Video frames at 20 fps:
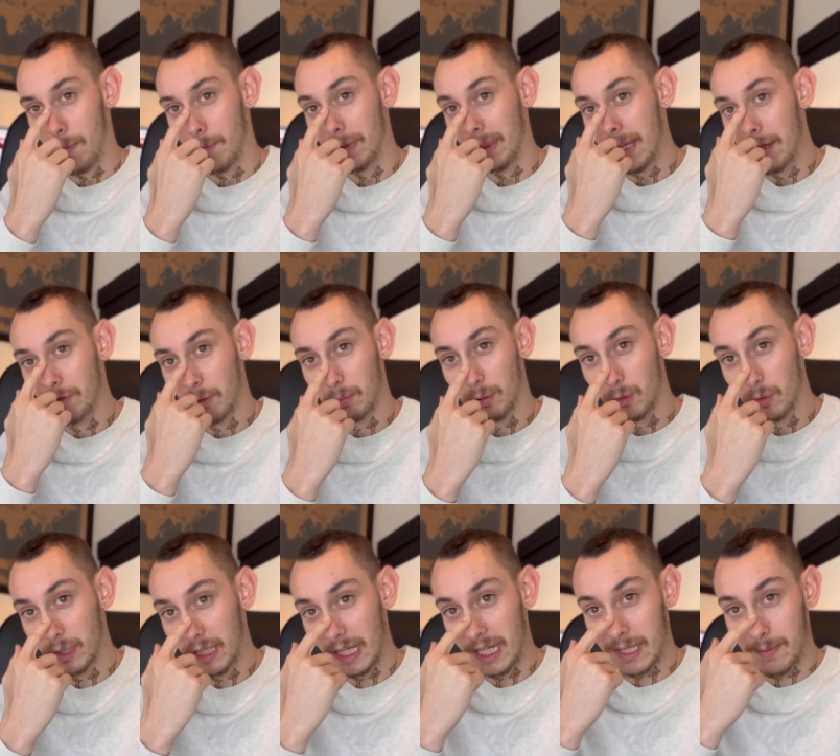Liverpool
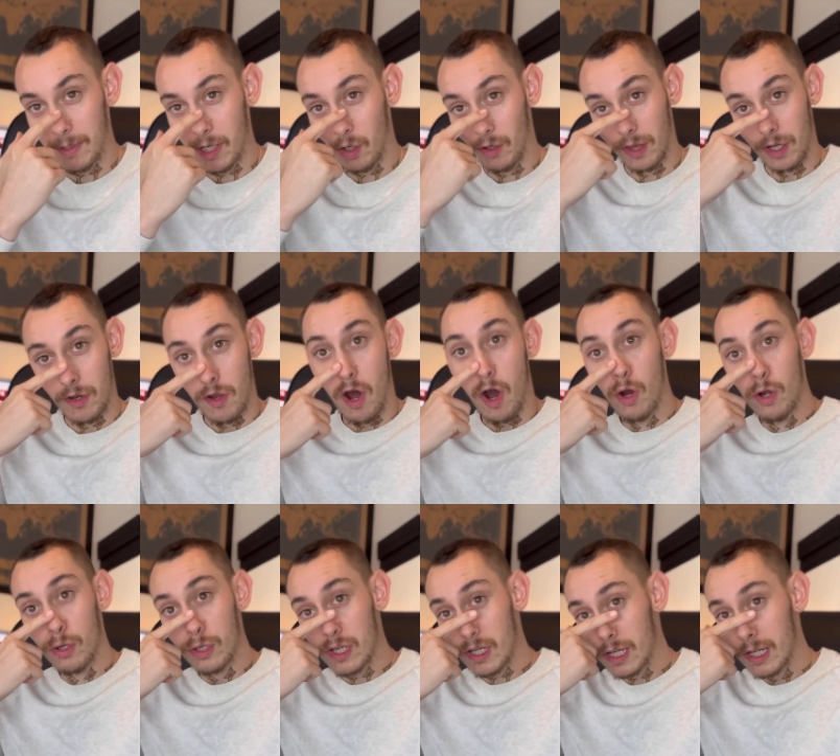kiss me on the
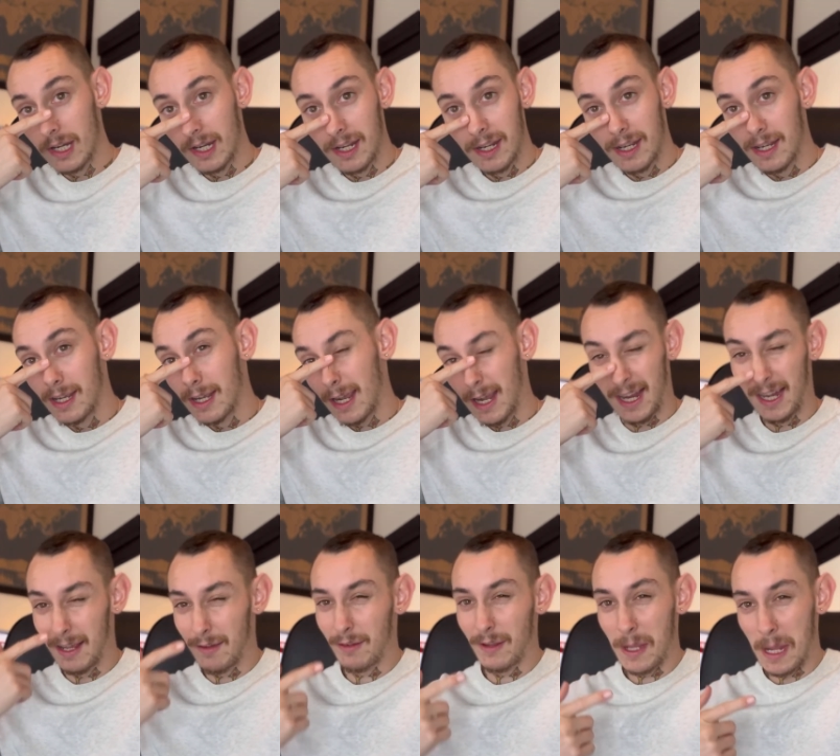nose. And
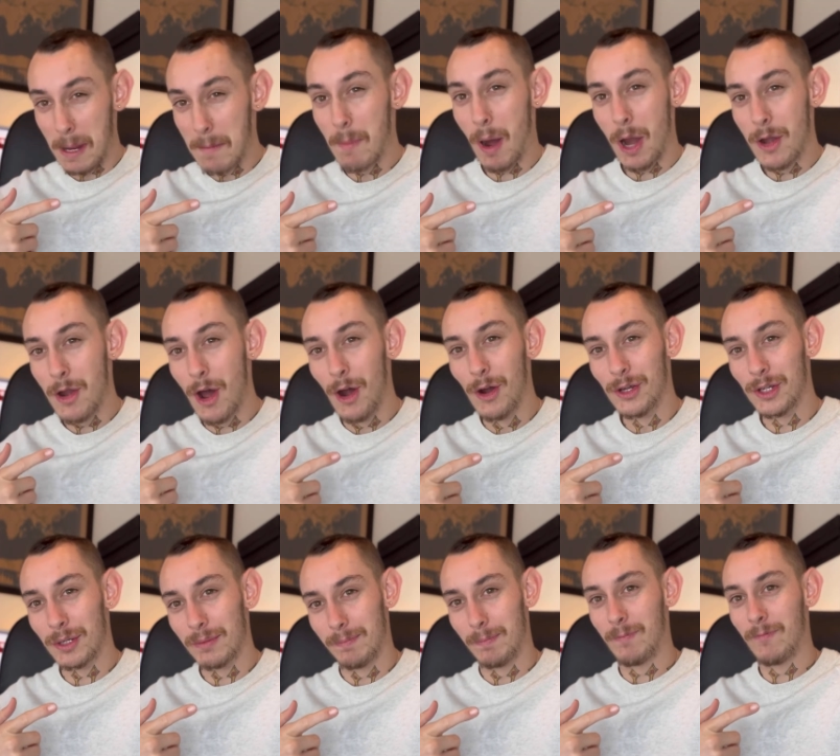if it hit my nose, it
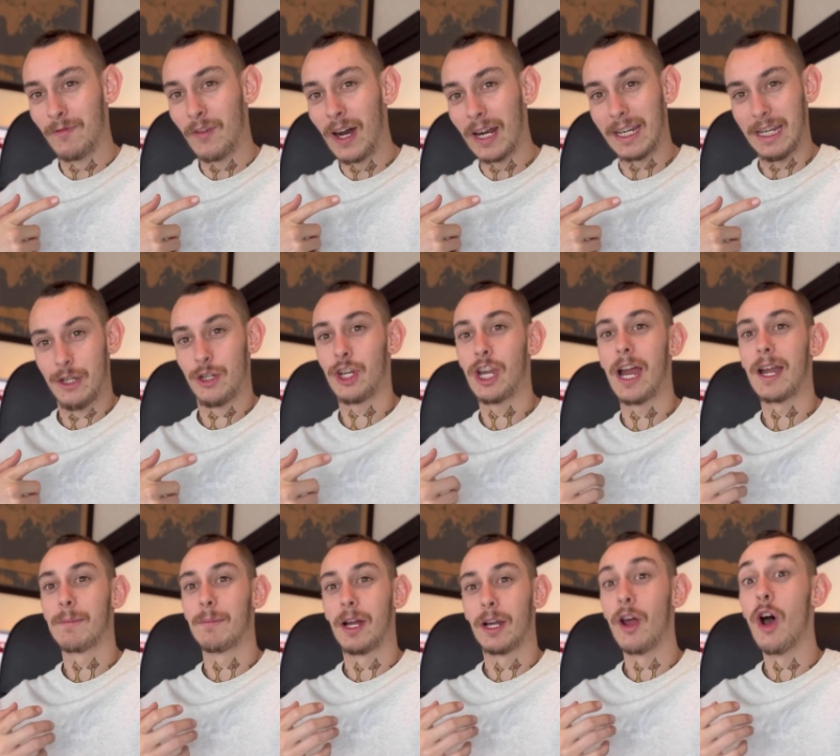fucking shattered
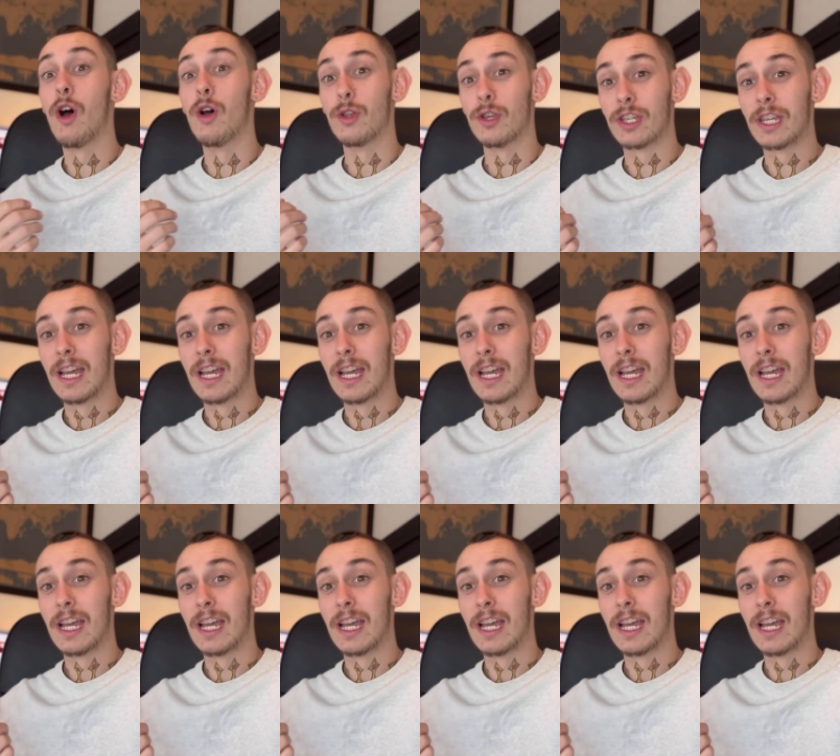my nose.